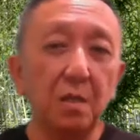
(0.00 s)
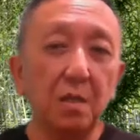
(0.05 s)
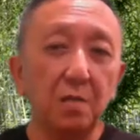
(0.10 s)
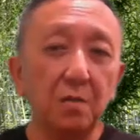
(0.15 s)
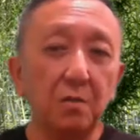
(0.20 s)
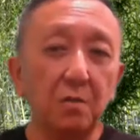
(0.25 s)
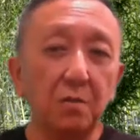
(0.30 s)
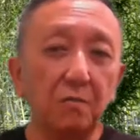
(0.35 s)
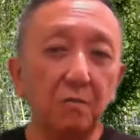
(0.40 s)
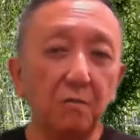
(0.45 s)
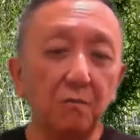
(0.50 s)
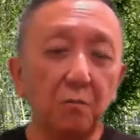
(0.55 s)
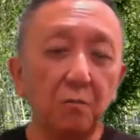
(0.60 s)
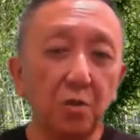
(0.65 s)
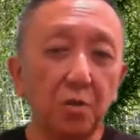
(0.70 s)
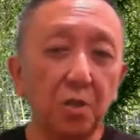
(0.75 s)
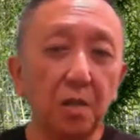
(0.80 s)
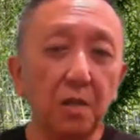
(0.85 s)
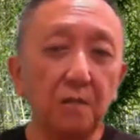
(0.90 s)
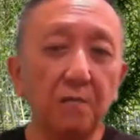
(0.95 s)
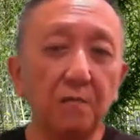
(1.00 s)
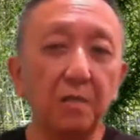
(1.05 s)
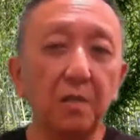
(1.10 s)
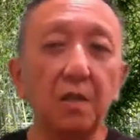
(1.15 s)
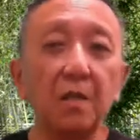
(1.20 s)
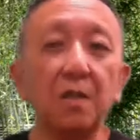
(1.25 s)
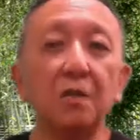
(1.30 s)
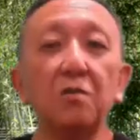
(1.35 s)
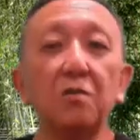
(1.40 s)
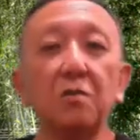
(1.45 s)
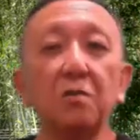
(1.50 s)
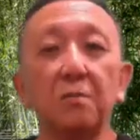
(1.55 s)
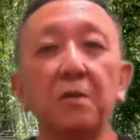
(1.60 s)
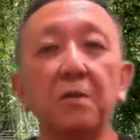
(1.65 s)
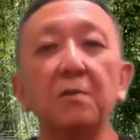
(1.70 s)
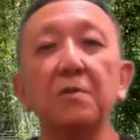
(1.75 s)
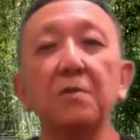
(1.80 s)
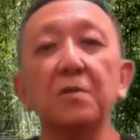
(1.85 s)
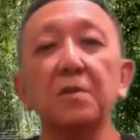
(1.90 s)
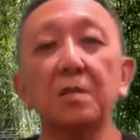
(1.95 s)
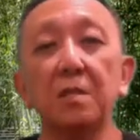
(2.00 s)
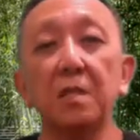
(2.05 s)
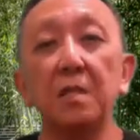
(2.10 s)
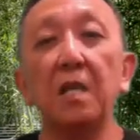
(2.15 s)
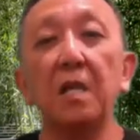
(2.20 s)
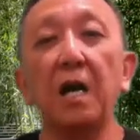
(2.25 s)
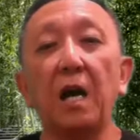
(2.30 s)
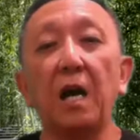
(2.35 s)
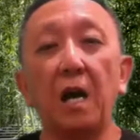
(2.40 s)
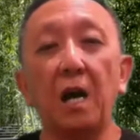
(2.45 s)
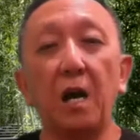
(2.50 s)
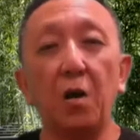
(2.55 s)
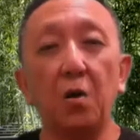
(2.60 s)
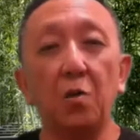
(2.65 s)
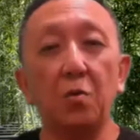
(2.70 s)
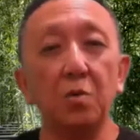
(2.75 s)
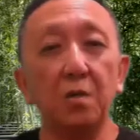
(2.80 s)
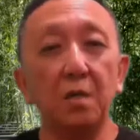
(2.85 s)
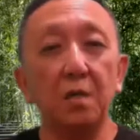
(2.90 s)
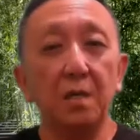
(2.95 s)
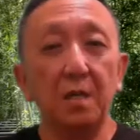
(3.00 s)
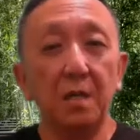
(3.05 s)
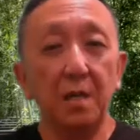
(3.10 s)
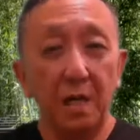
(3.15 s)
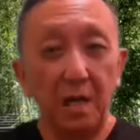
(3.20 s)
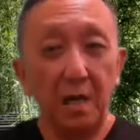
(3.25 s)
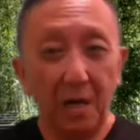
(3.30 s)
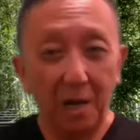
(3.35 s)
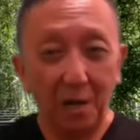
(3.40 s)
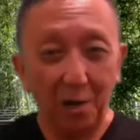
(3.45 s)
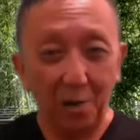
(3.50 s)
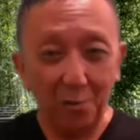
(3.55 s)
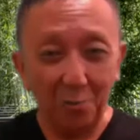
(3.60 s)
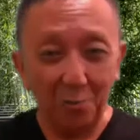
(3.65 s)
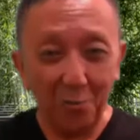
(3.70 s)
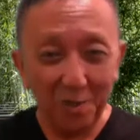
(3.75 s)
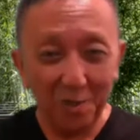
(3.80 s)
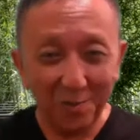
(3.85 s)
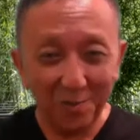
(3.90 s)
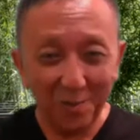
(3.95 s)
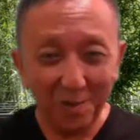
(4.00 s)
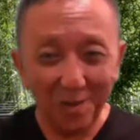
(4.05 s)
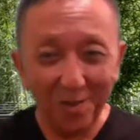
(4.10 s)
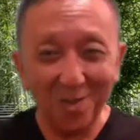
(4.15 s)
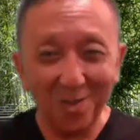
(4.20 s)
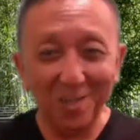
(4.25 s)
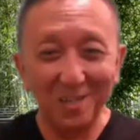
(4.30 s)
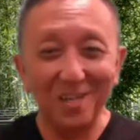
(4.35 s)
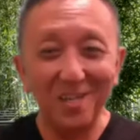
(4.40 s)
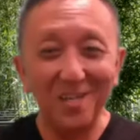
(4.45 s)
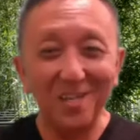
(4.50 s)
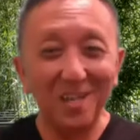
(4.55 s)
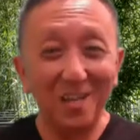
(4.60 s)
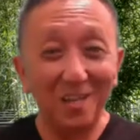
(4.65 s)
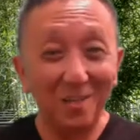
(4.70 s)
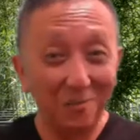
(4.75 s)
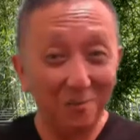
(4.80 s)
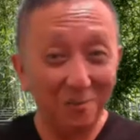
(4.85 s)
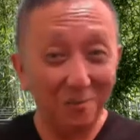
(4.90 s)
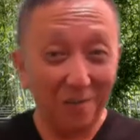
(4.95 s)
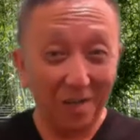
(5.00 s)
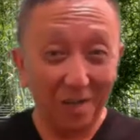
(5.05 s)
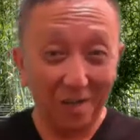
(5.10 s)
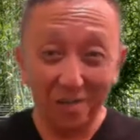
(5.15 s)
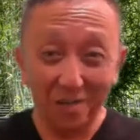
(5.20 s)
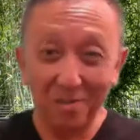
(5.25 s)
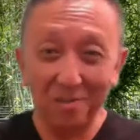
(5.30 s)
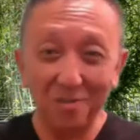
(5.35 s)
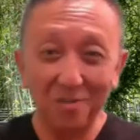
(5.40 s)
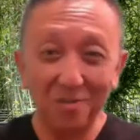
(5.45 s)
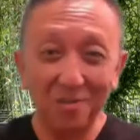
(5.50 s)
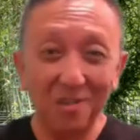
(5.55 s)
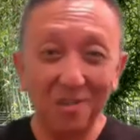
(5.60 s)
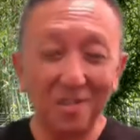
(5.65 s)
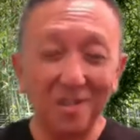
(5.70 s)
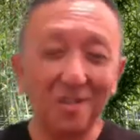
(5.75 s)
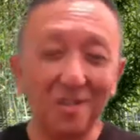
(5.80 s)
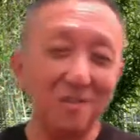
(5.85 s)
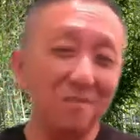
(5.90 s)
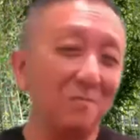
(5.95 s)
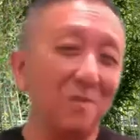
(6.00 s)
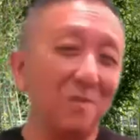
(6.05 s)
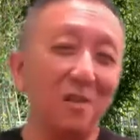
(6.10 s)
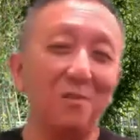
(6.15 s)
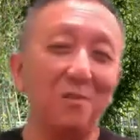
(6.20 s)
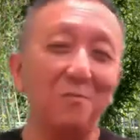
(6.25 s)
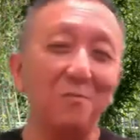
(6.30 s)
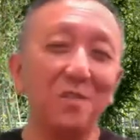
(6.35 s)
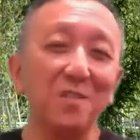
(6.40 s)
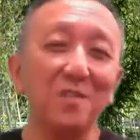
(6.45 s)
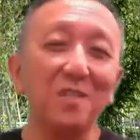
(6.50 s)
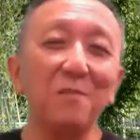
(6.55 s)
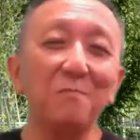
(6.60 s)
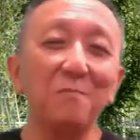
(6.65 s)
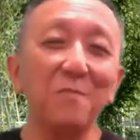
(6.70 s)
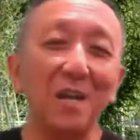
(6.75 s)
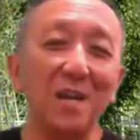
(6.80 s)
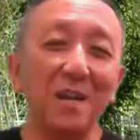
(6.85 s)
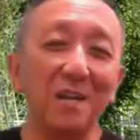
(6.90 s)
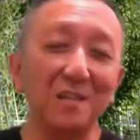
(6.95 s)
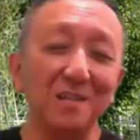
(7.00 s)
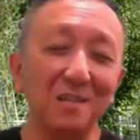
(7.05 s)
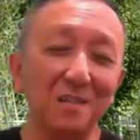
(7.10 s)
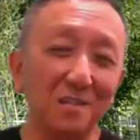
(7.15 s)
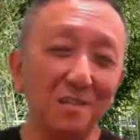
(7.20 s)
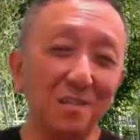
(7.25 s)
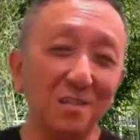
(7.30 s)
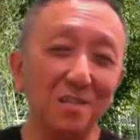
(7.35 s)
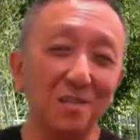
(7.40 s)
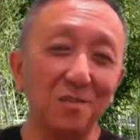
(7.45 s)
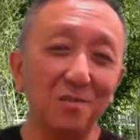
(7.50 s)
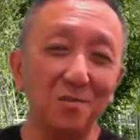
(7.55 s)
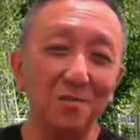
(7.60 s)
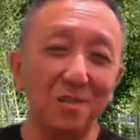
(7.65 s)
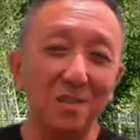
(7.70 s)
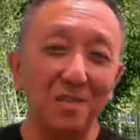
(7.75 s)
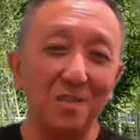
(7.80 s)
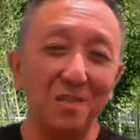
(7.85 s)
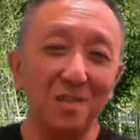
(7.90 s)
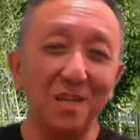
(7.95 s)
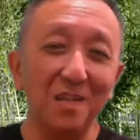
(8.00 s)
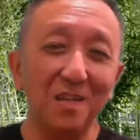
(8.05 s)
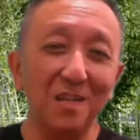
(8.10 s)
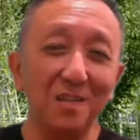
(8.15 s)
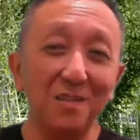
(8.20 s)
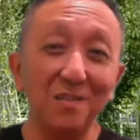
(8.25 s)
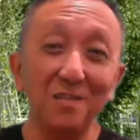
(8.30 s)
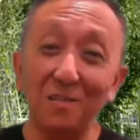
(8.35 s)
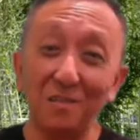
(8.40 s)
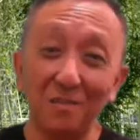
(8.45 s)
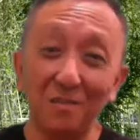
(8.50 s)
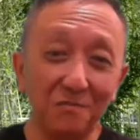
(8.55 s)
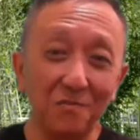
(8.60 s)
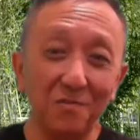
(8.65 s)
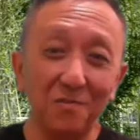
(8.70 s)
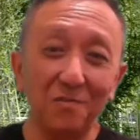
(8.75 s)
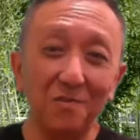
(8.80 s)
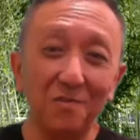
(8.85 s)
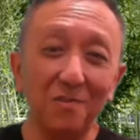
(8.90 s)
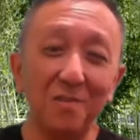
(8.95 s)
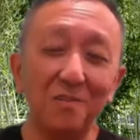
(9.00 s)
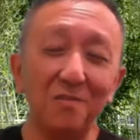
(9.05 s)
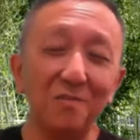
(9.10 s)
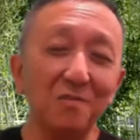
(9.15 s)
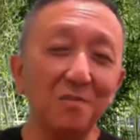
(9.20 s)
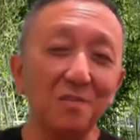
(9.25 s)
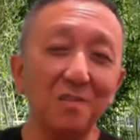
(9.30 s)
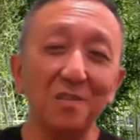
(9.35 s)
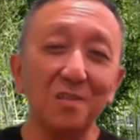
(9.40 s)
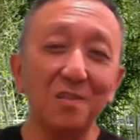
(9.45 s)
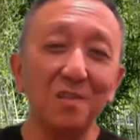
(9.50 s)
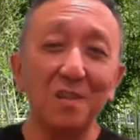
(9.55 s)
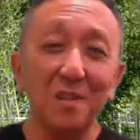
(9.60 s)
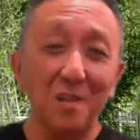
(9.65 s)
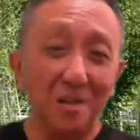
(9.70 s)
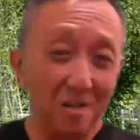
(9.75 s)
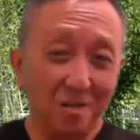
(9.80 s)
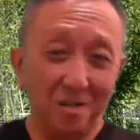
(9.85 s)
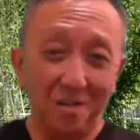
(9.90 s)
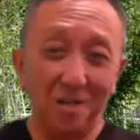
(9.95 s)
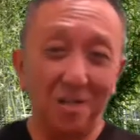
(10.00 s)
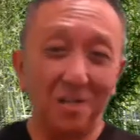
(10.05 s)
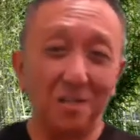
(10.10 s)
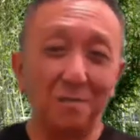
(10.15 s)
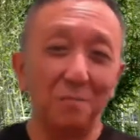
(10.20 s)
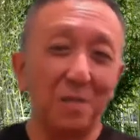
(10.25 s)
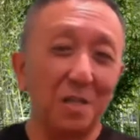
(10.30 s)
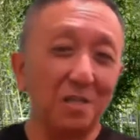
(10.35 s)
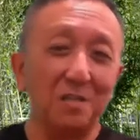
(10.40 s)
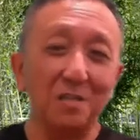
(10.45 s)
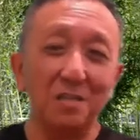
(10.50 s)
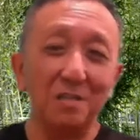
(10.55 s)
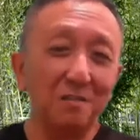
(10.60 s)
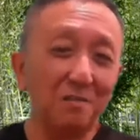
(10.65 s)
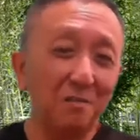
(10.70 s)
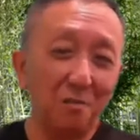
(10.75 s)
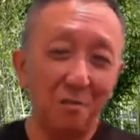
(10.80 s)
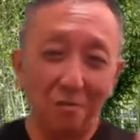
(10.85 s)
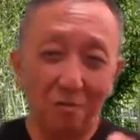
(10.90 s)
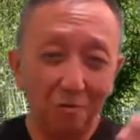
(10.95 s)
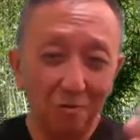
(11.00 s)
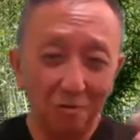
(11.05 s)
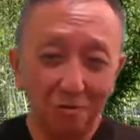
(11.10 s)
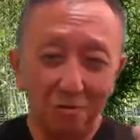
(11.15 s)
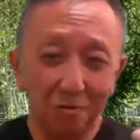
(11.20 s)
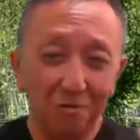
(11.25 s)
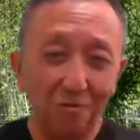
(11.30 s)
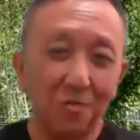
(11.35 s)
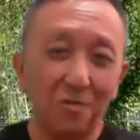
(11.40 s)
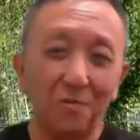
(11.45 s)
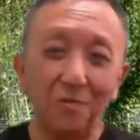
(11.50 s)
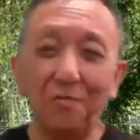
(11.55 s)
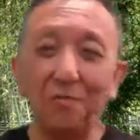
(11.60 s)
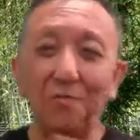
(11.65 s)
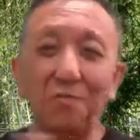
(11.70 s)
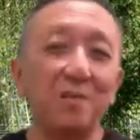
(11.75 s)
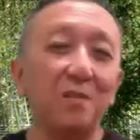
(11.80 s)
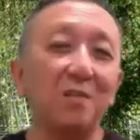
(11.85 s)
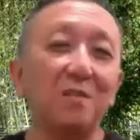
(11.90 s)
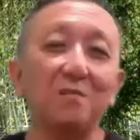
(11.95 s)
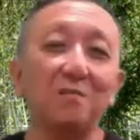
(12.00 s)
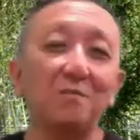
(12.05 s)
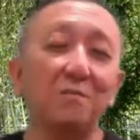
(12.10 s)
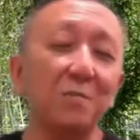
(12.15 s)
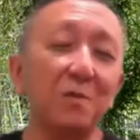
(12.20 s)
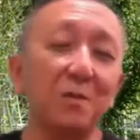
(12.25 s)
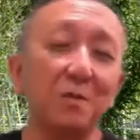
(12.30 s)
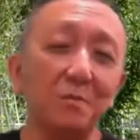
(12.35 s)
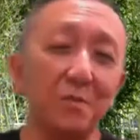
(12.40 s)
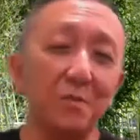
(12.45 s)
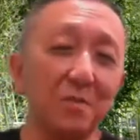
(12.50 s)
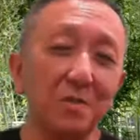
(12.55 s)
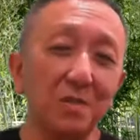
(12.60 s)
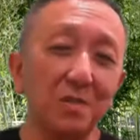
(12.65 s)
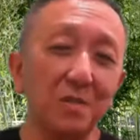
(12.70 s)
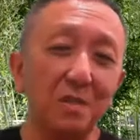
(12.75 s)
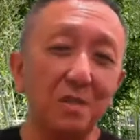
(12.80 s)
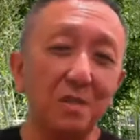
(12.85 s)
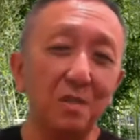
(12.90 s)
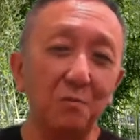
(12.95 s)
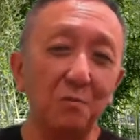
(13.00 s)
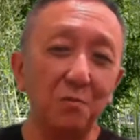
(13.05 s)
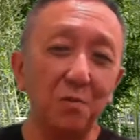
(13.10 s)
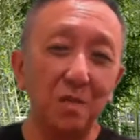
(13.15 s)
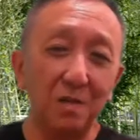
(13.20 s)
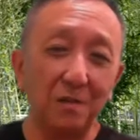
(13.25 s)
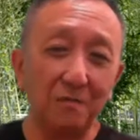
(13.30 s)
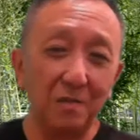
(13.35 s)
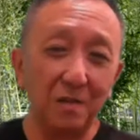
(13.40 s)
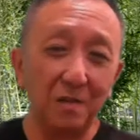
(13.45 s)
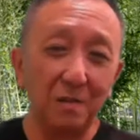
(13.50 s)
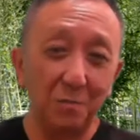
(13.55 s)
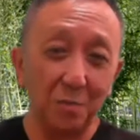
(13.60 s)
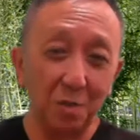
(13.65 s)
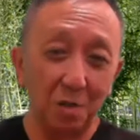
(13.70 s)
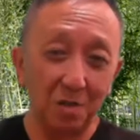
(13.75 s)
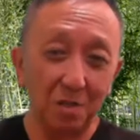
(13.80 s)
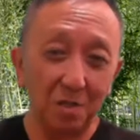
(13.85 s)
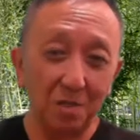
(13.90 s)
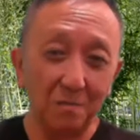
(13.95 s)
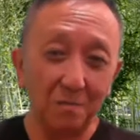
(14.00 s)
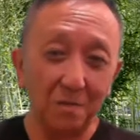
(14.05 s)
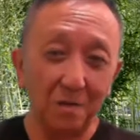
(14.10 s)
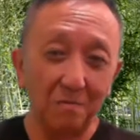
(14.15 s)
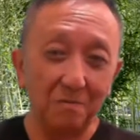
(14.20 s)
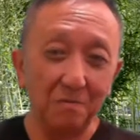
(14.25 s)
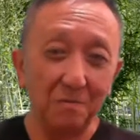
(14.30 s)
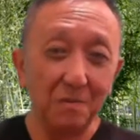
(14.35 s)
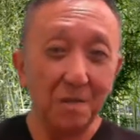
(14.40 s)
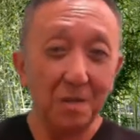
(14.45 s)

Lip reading: So if you watch carefully, you'll be able to see how we structure it, and you find it interesting, by all means come back and listen to it. Yeah, it's after all, you just click the button or use your phone and you'll be able to see whatever I'm talking about.